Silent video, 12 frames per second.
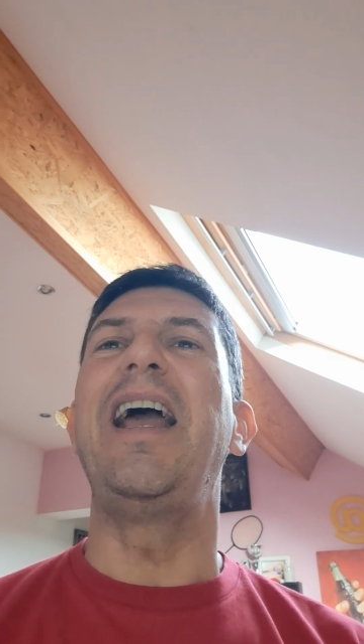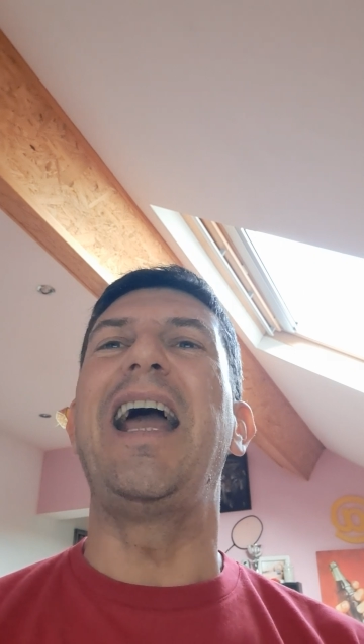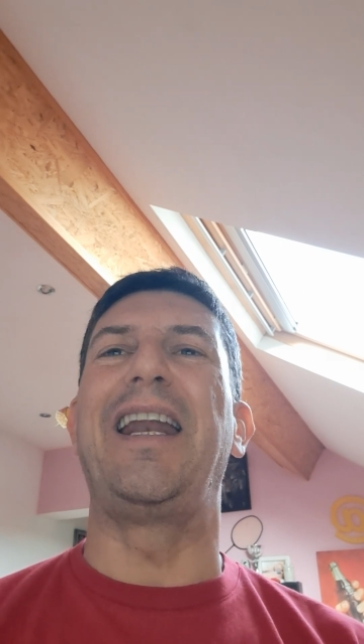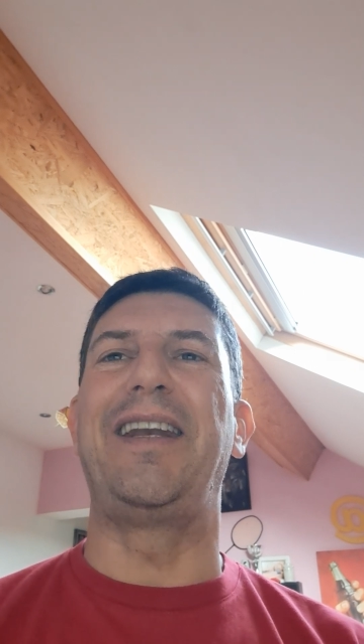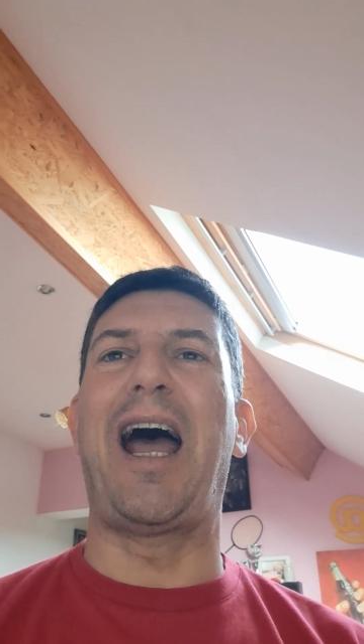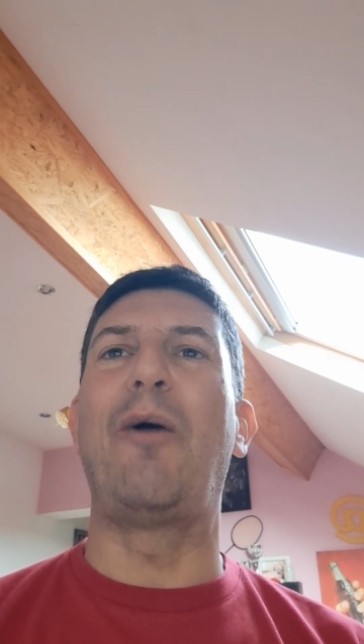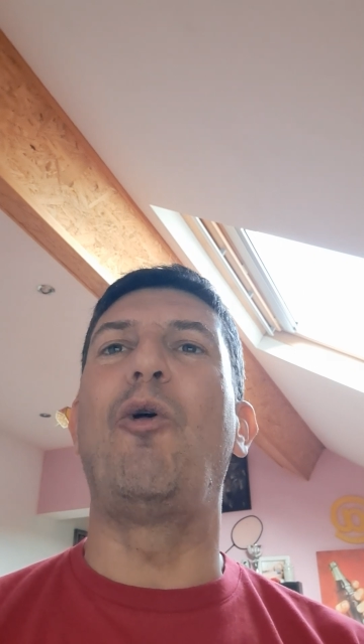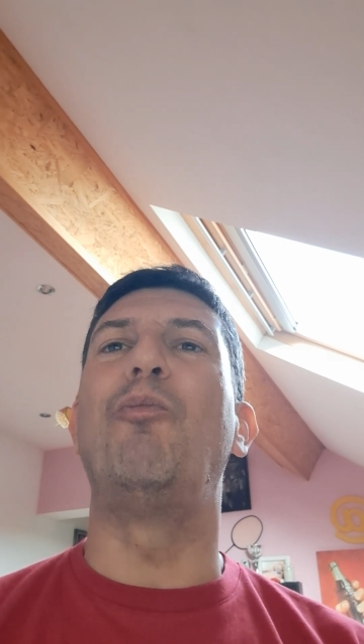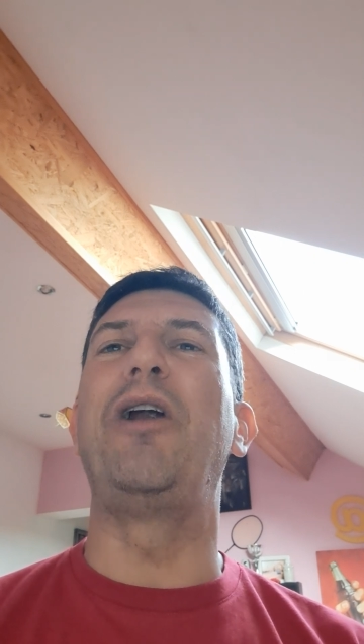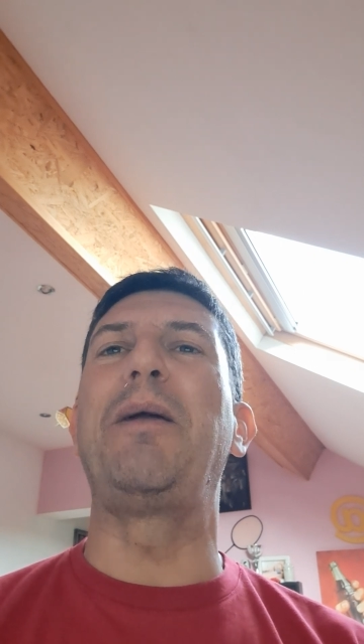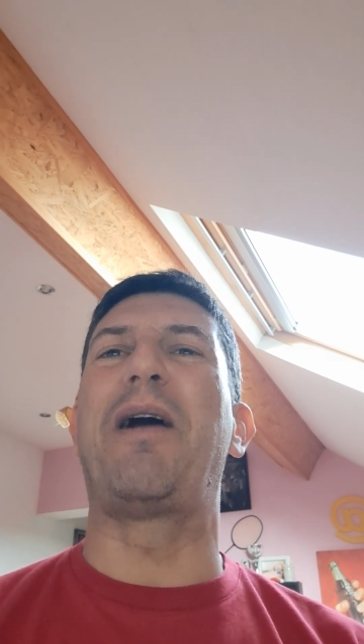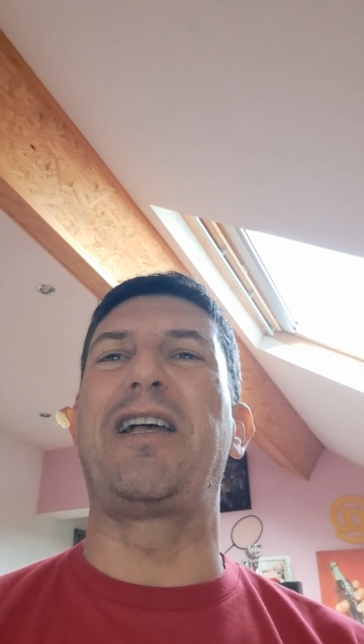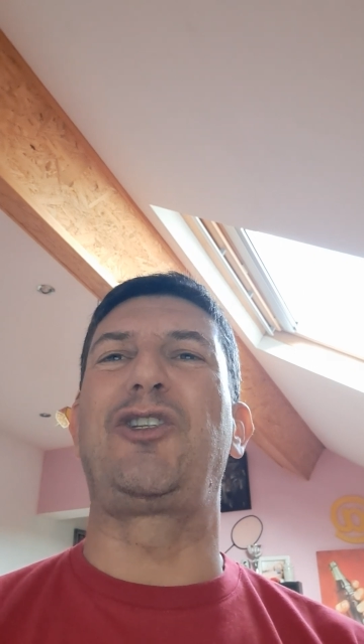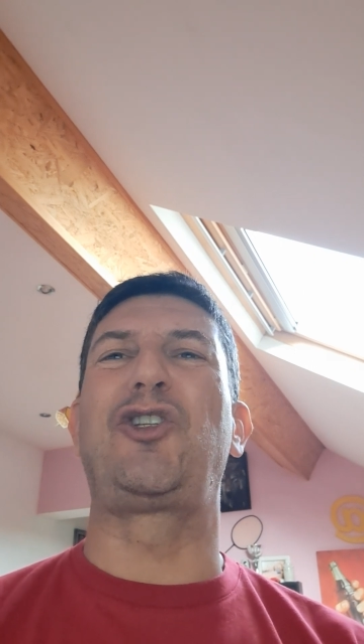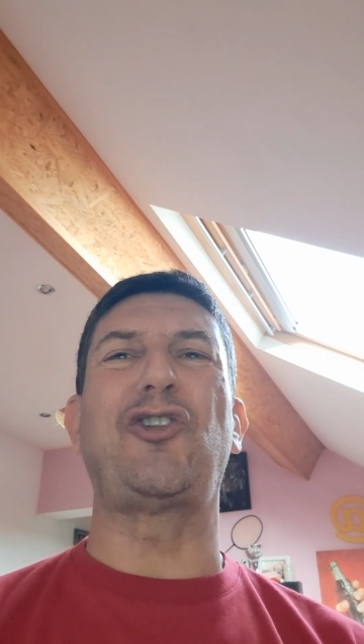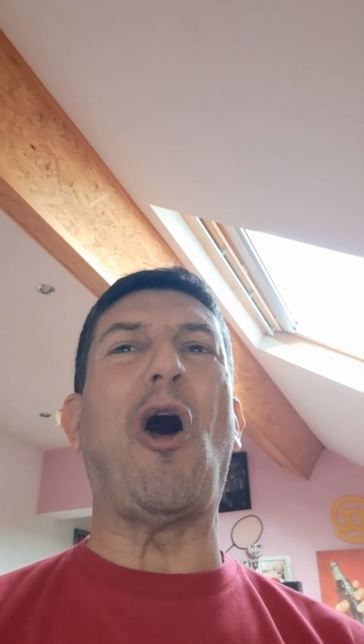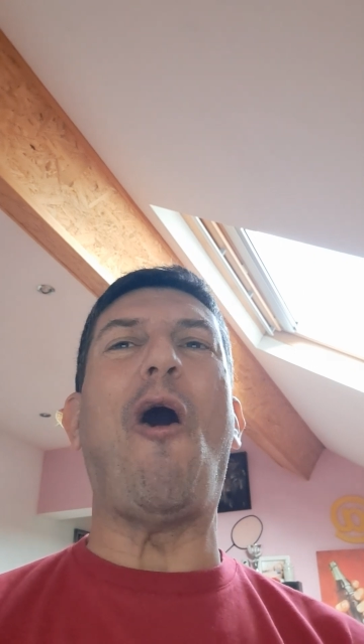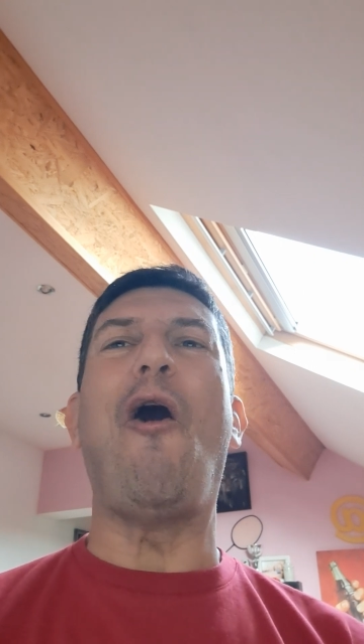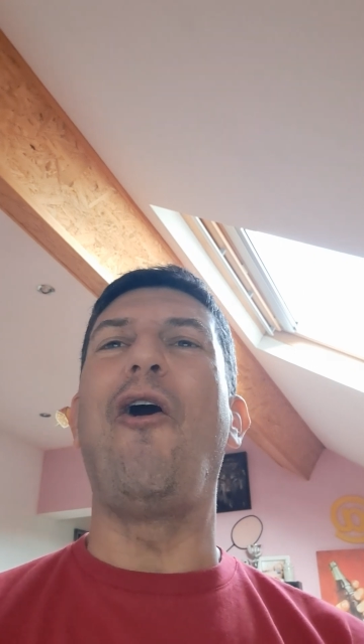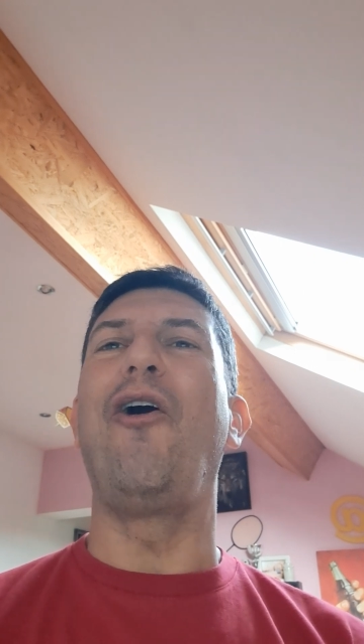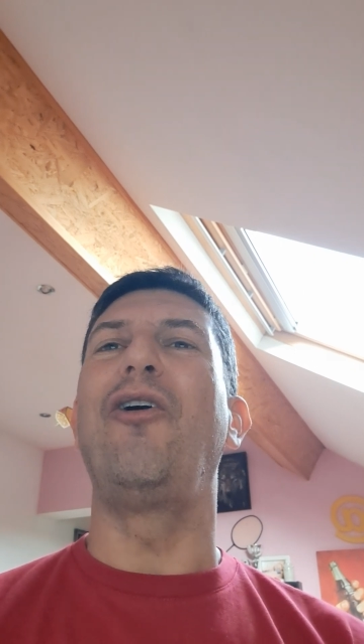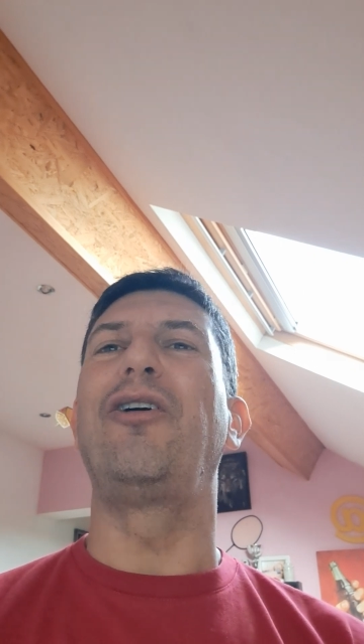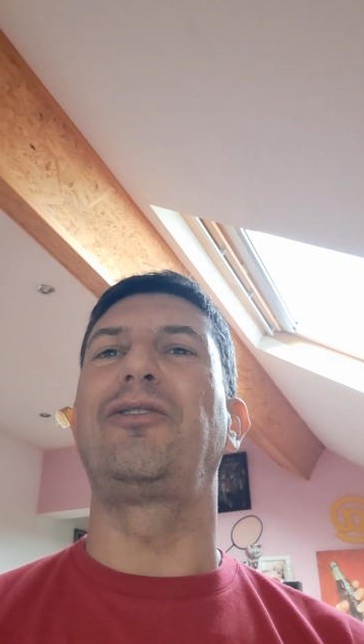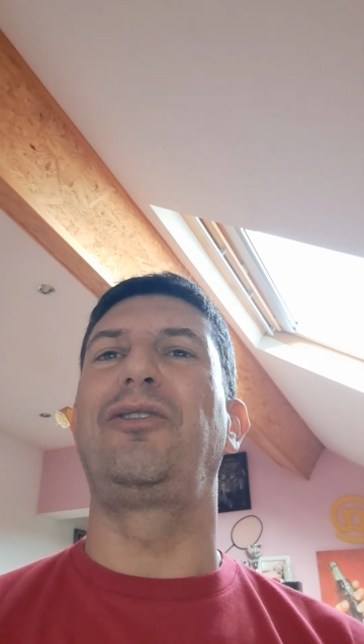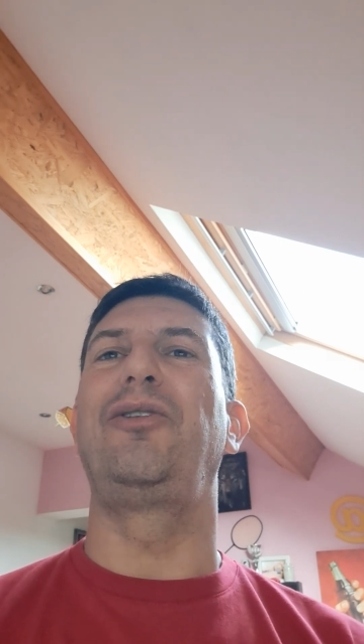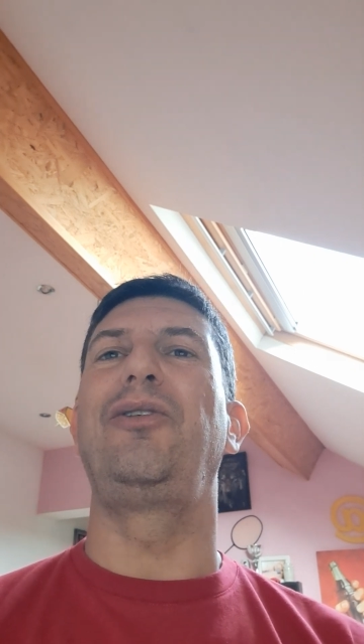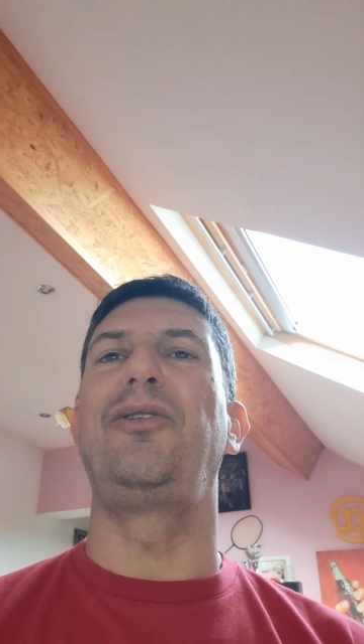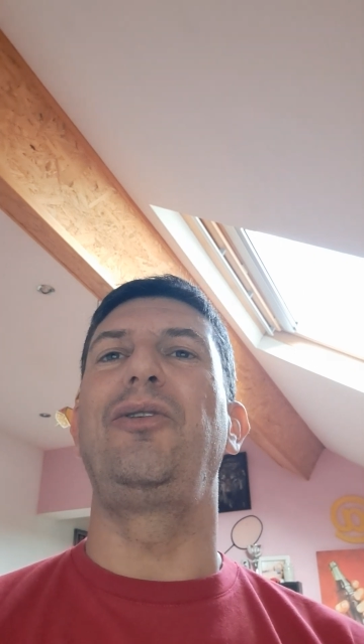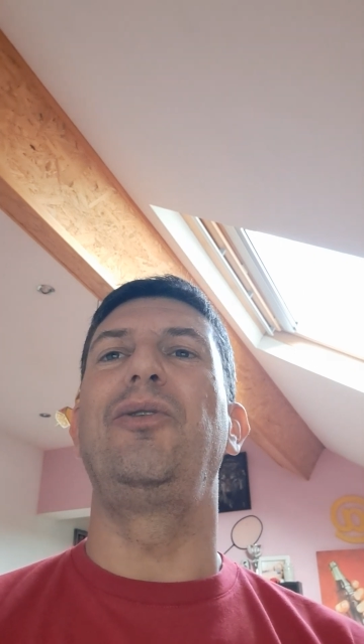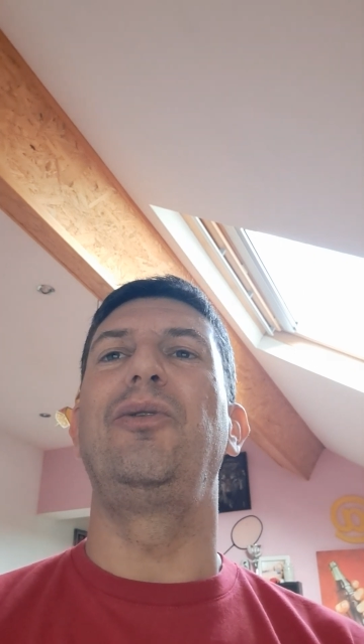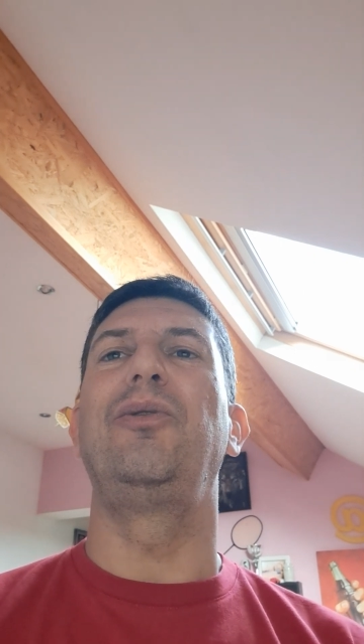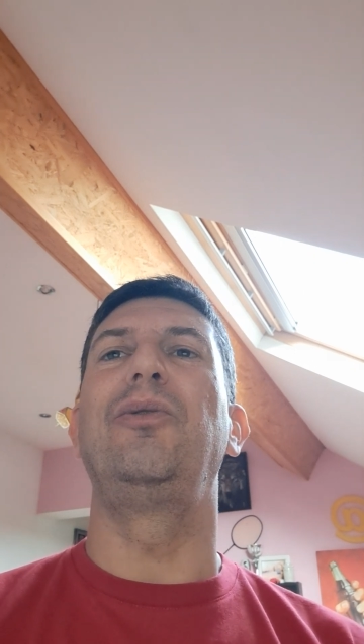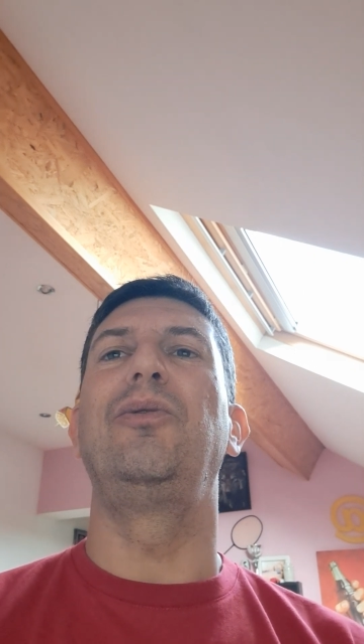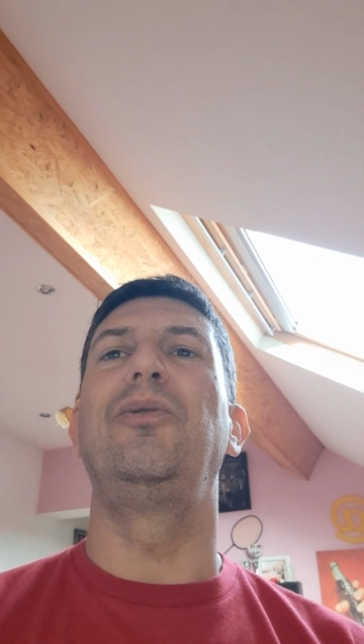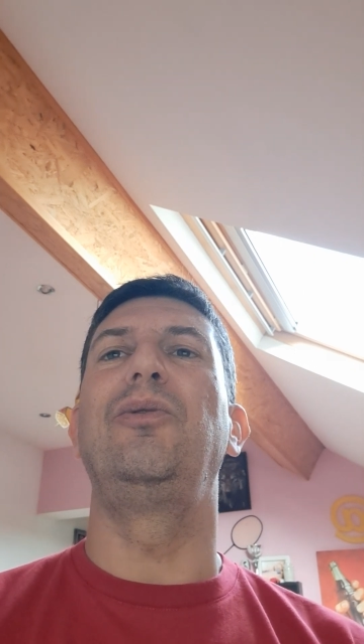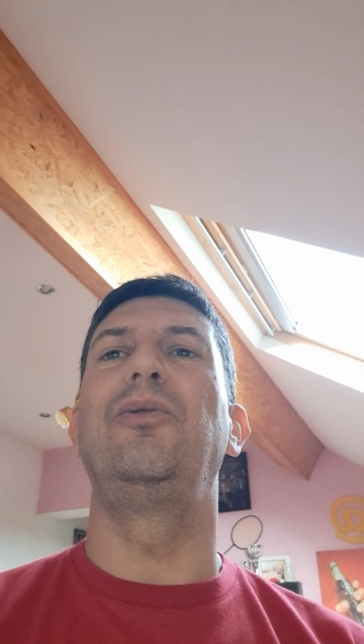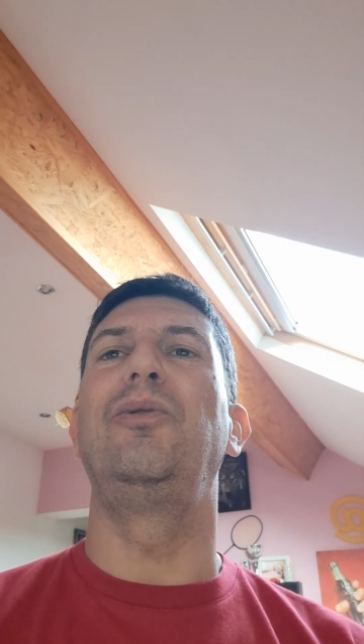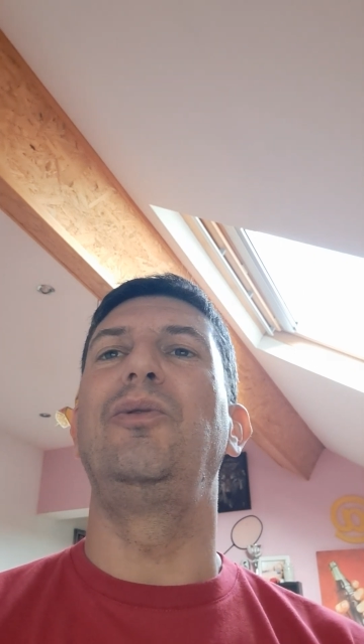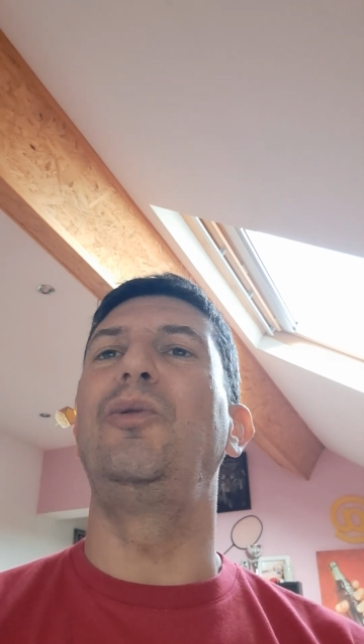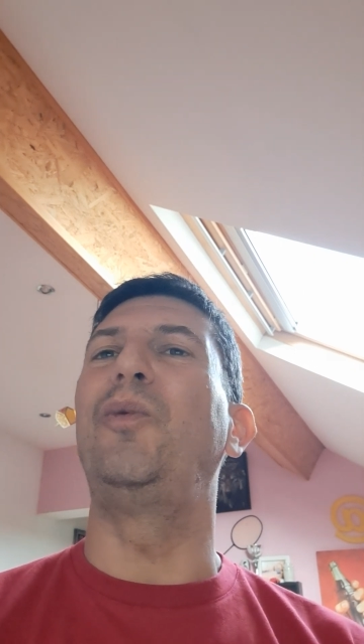And I will bring my song to you,